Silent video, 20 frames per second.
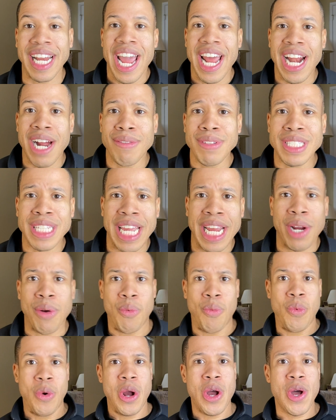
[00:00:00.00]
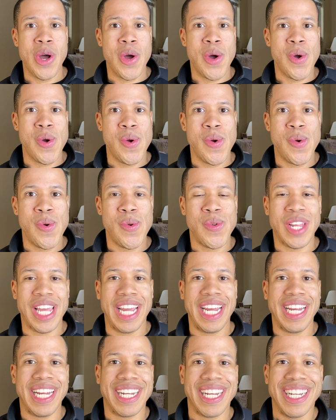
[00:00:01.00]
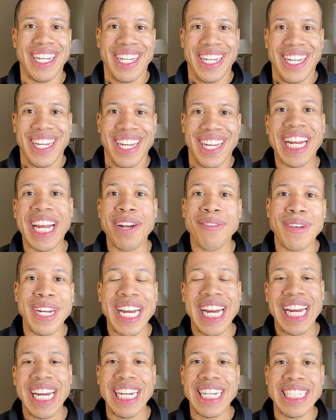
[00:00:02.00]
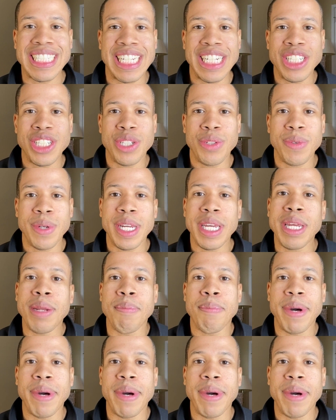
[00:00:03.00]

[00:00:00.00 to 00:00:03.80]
And I was like, whoa, like, can we ease into it?